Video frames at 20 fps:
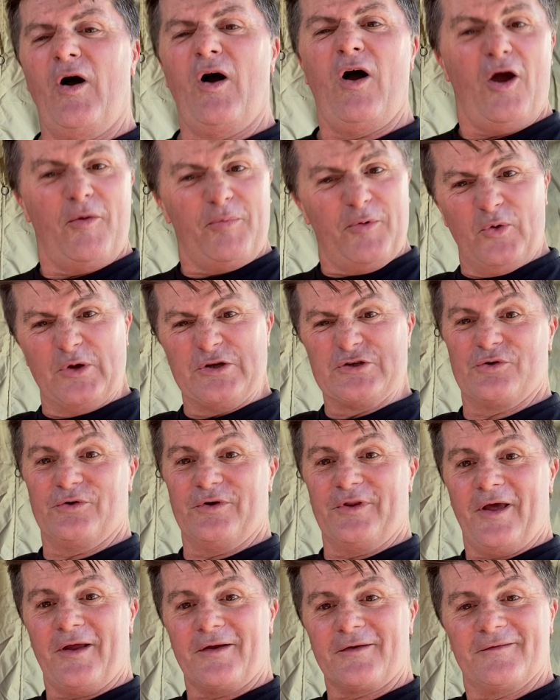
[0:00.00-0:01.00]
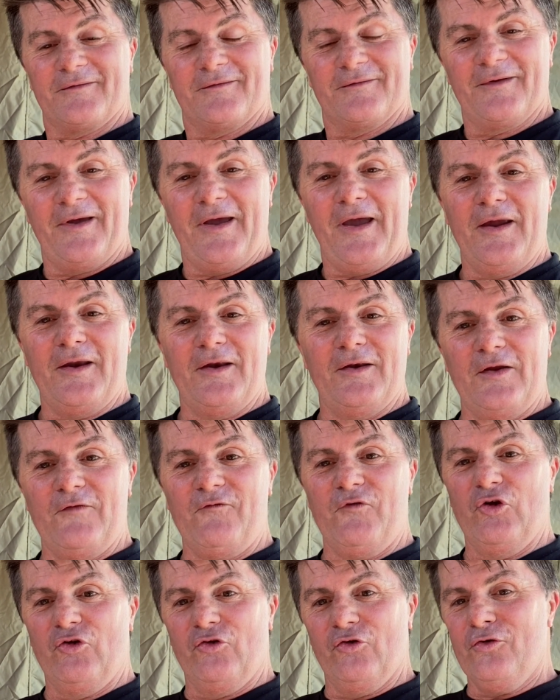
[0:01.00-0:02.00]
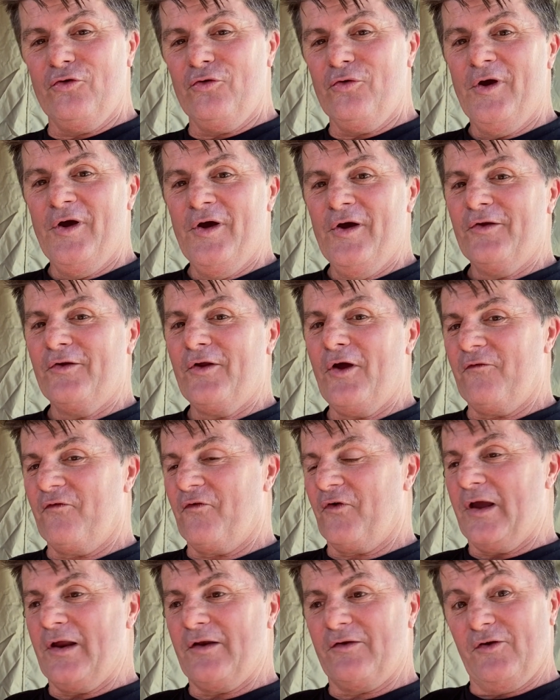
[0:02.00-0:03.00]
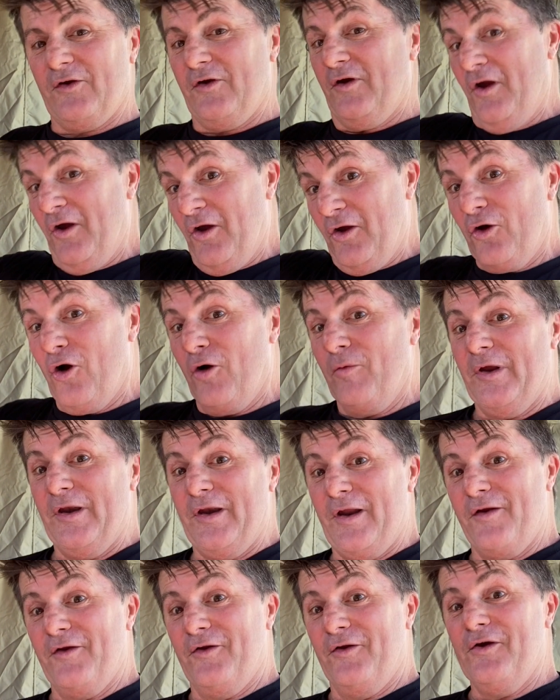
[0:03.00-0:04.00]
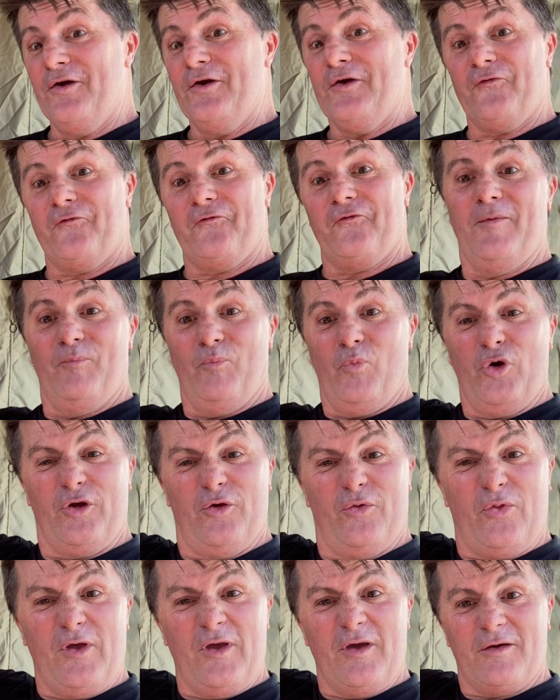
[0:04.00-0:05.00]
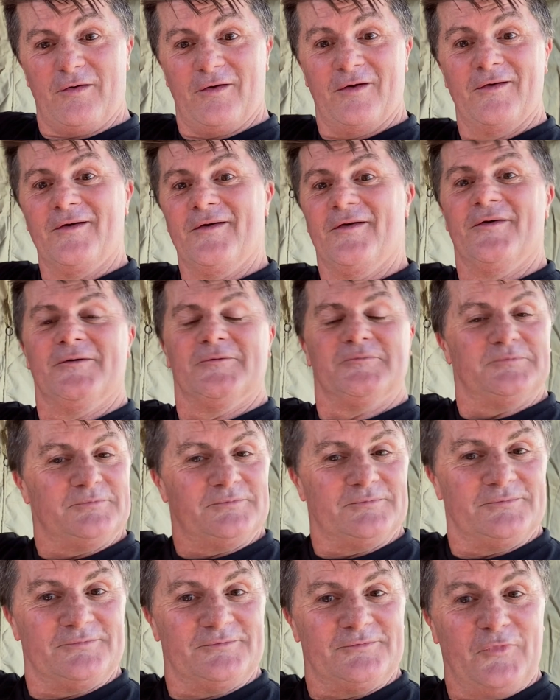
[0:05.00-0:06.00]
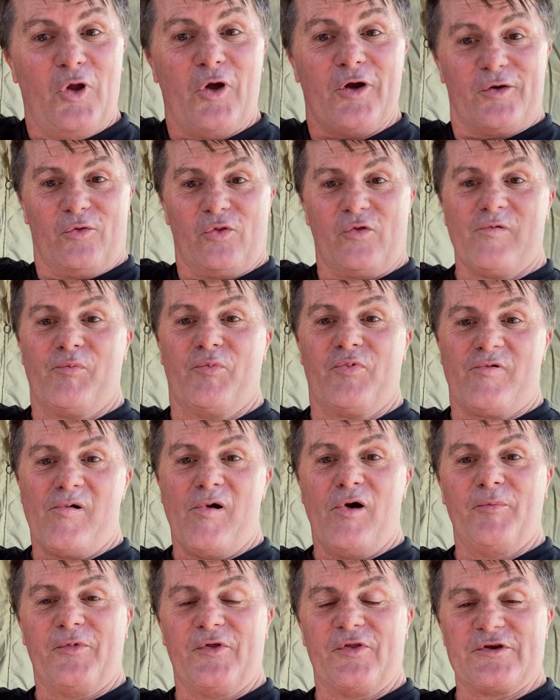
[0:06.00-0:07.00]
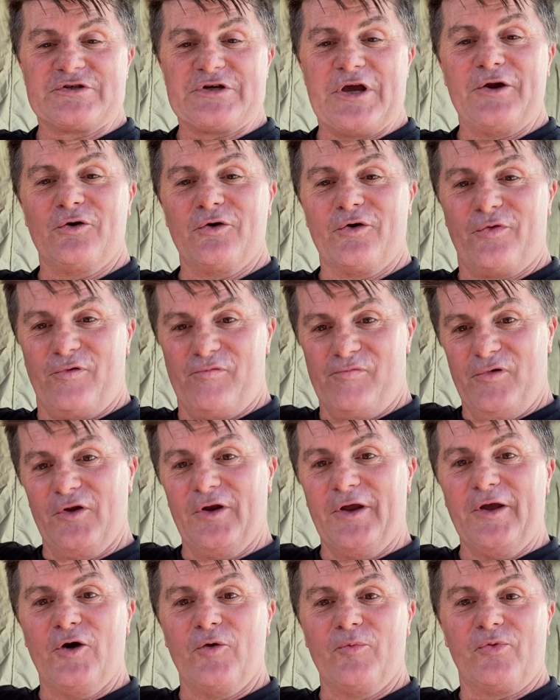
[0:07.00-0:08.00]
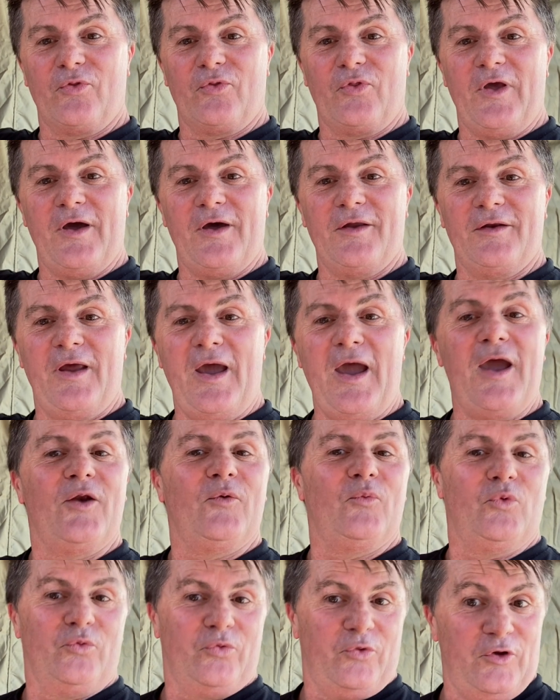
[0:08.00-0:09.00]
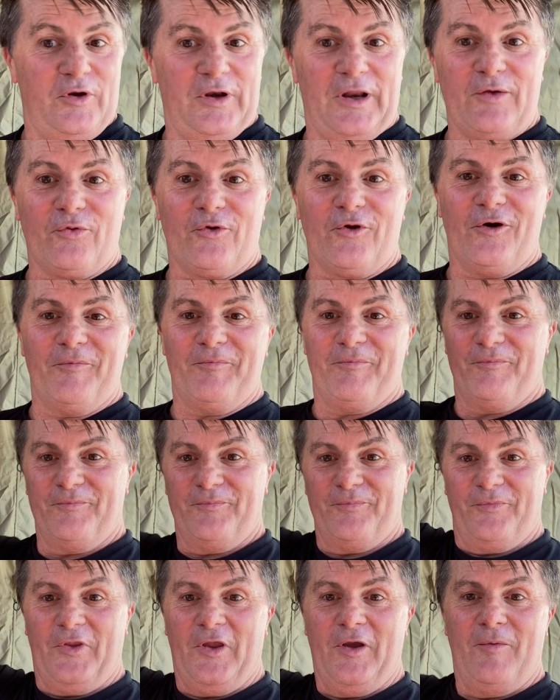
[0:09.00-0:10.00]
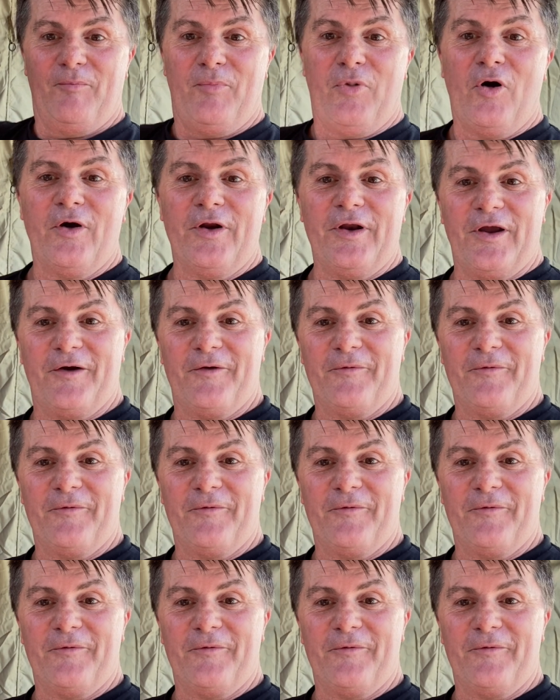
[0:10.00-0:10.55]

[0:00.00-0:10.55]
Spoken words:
hope you enjoyed that, and if you do, don't forget to comment underneath what you think. Like and subscribe to the channel because it really helps us out, and we'll see you next time. Bye now.